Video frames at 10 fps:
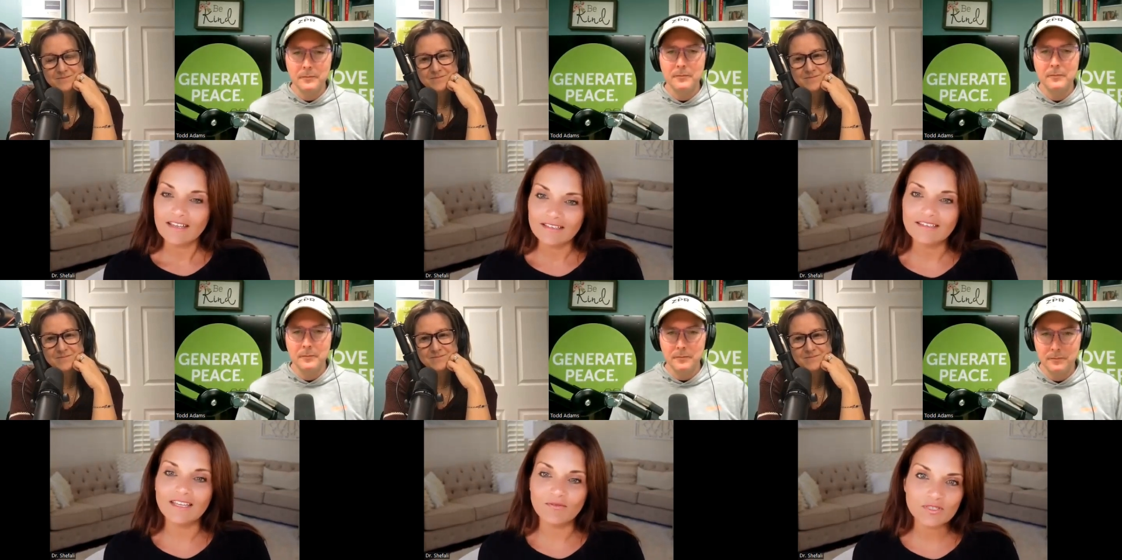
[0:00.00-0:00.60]

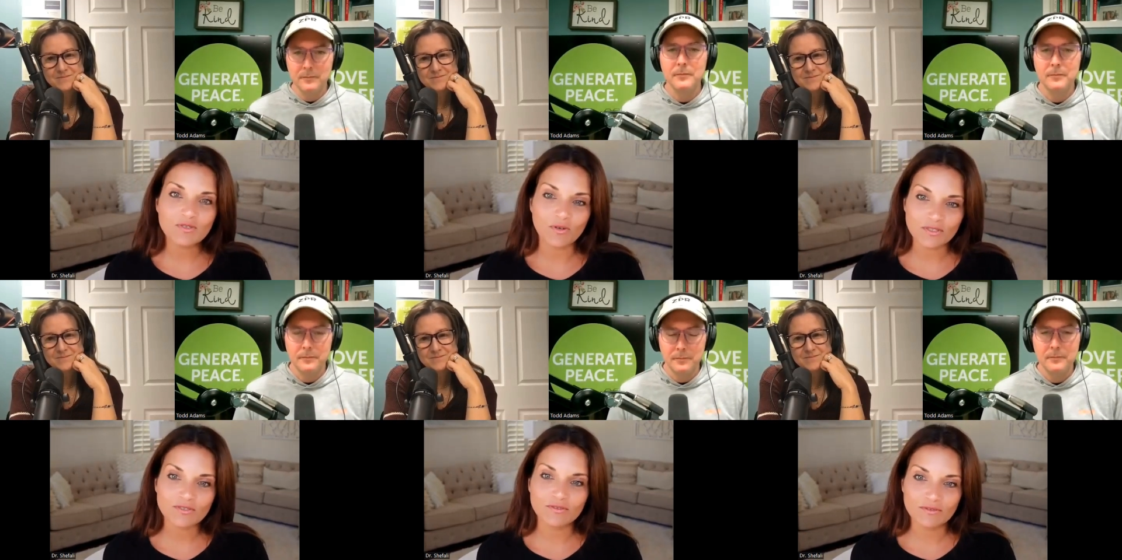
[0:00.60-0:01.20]
Speaker 1: they resort
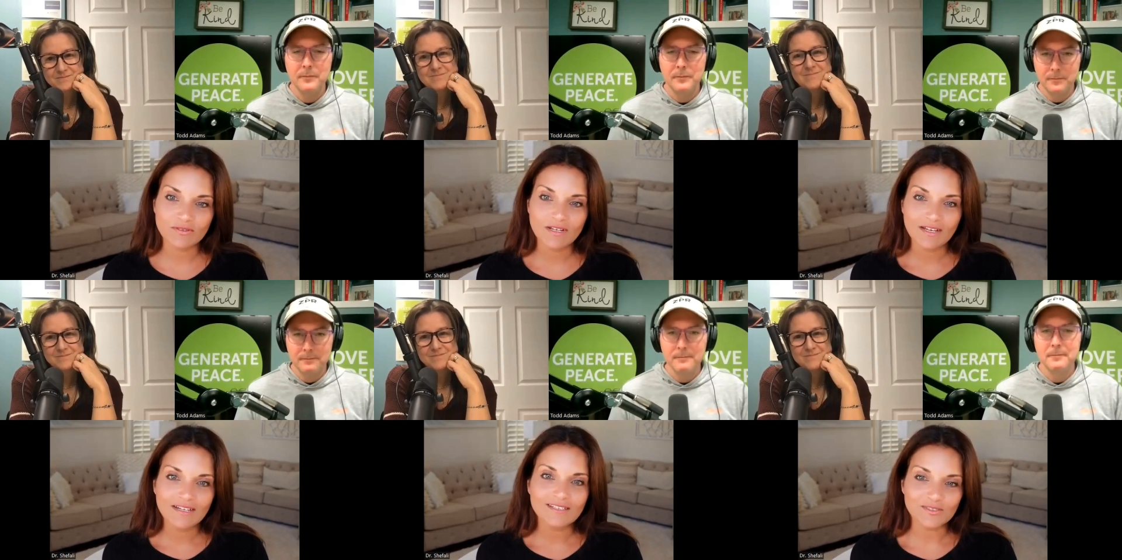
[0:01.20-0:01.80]
to
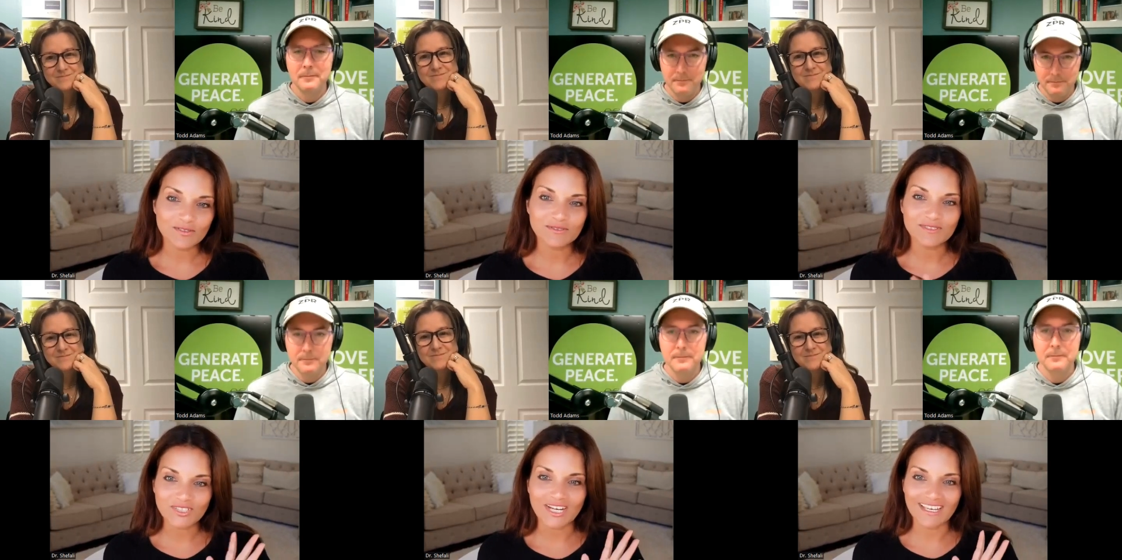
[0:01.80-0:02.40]
to
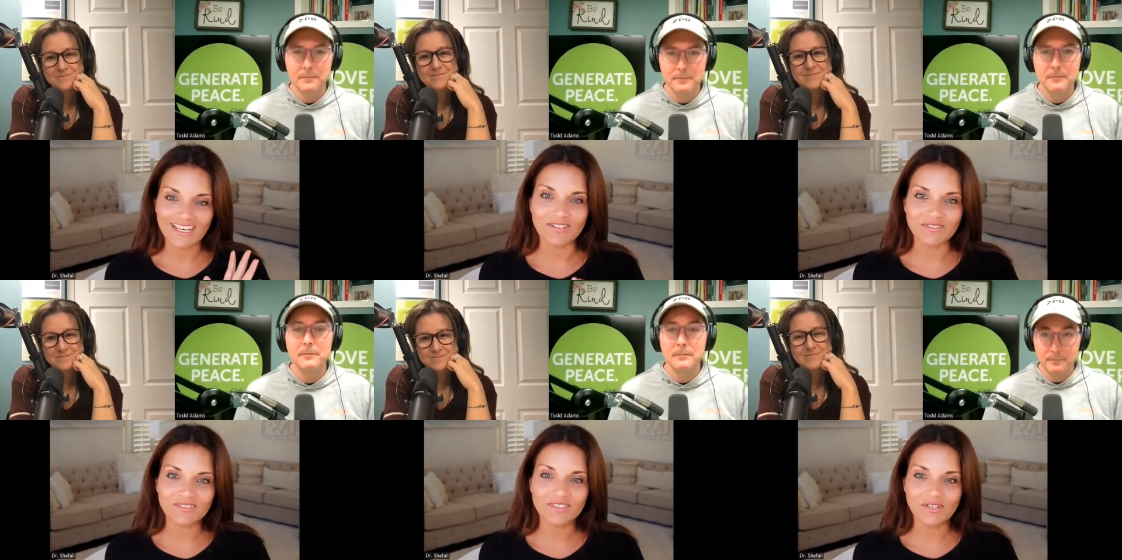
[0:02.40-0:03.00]
checking
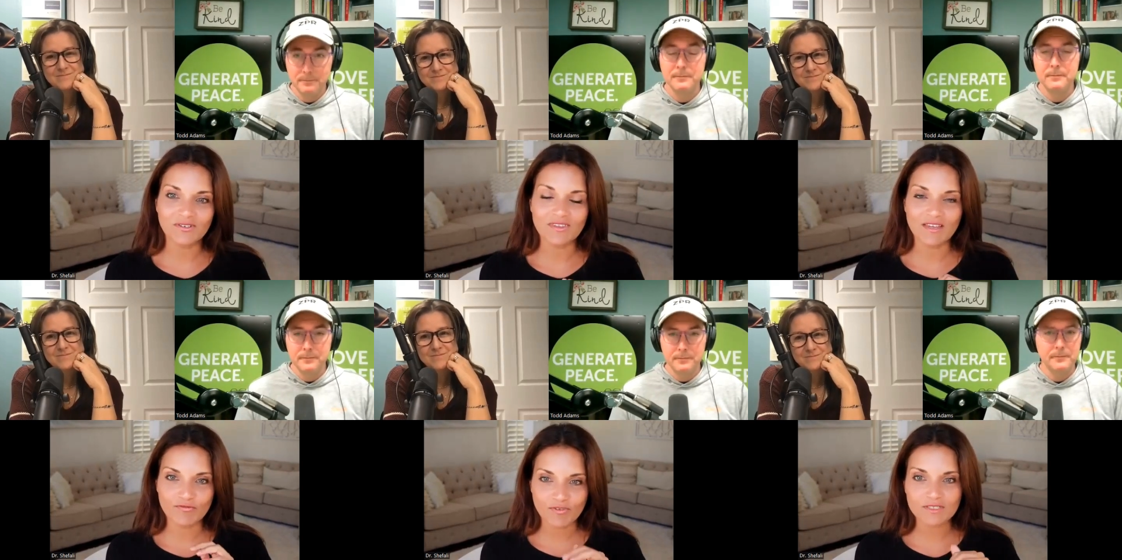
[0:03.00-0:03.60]
out you know their
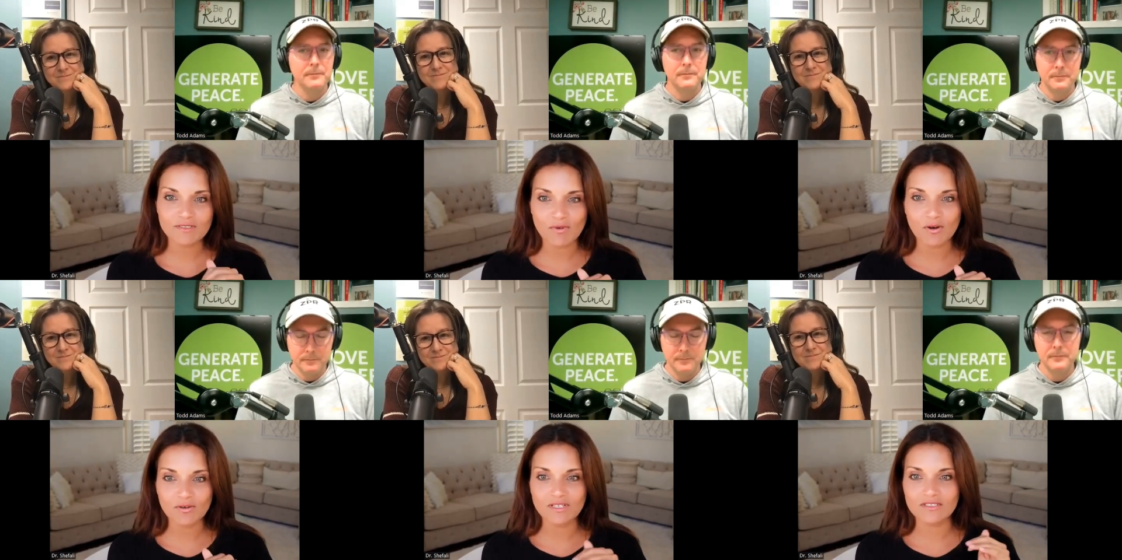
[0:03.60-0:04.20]
first
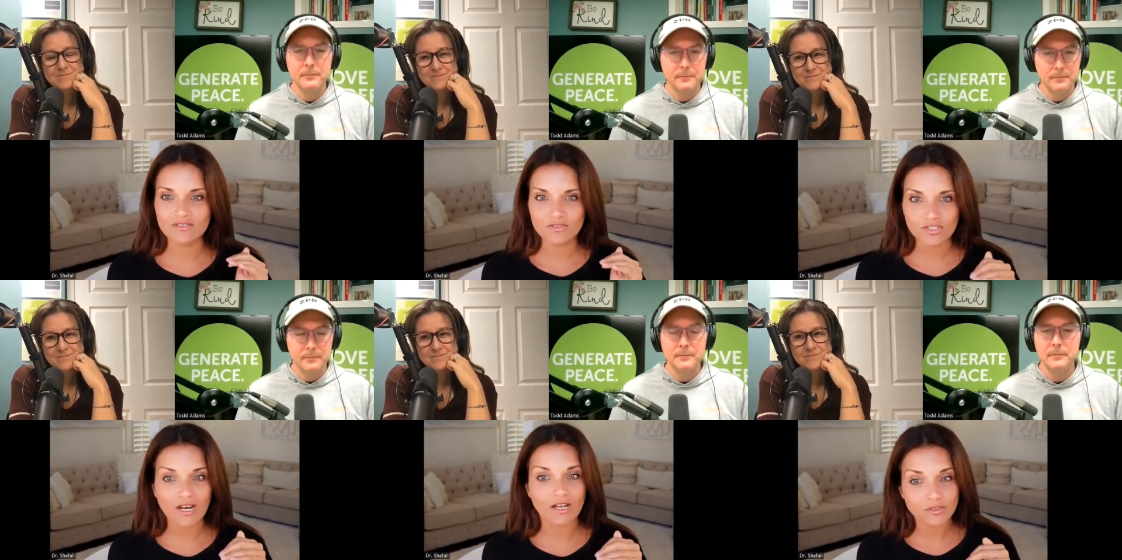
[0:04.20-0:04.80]
mode is to
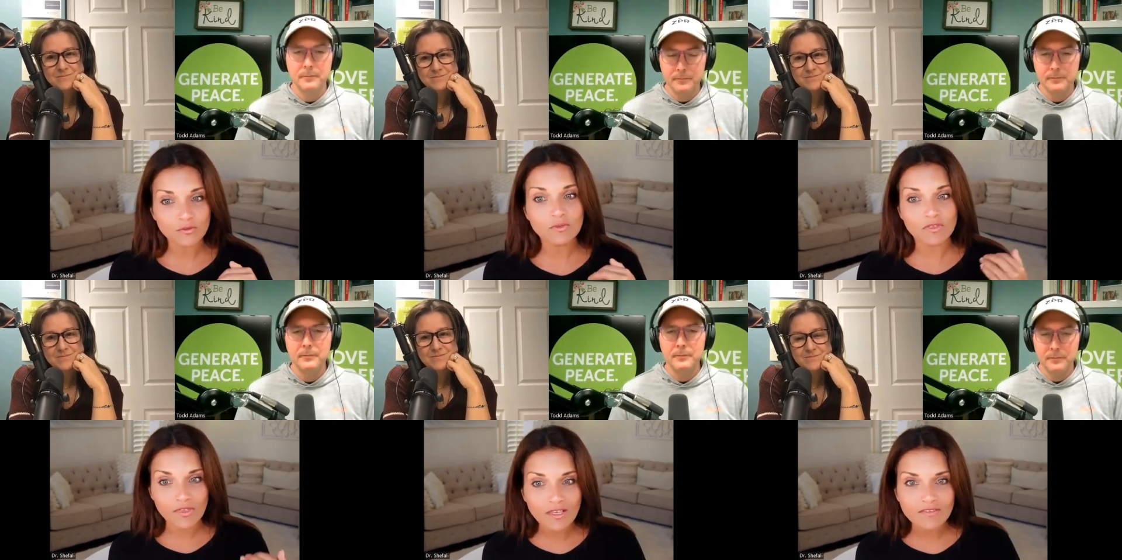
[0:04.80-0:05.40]
check out you would
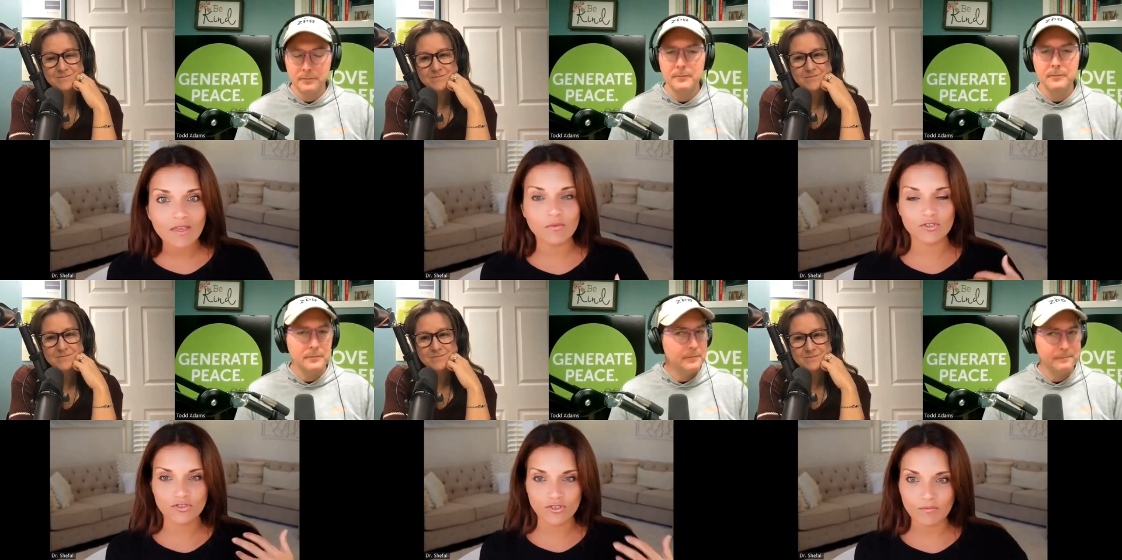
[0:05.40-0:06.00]
think they would
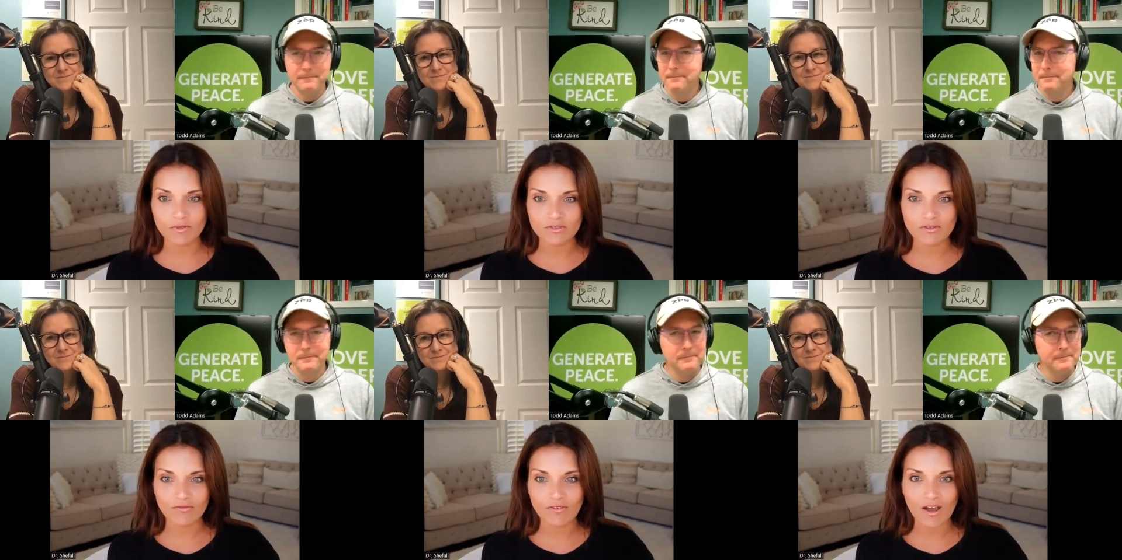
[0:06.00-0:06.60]
jump into
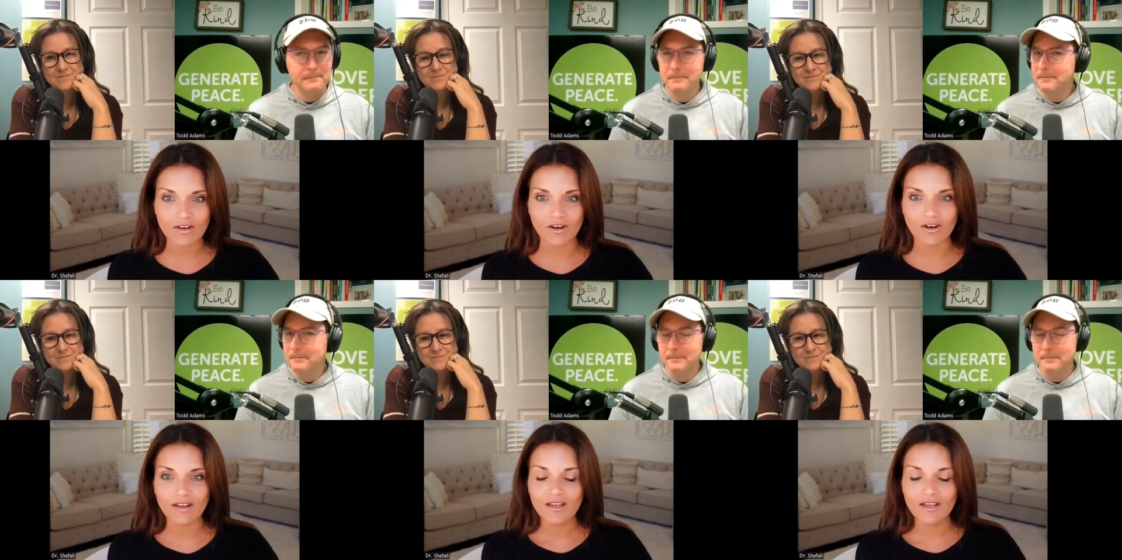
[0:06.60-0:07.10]
the fire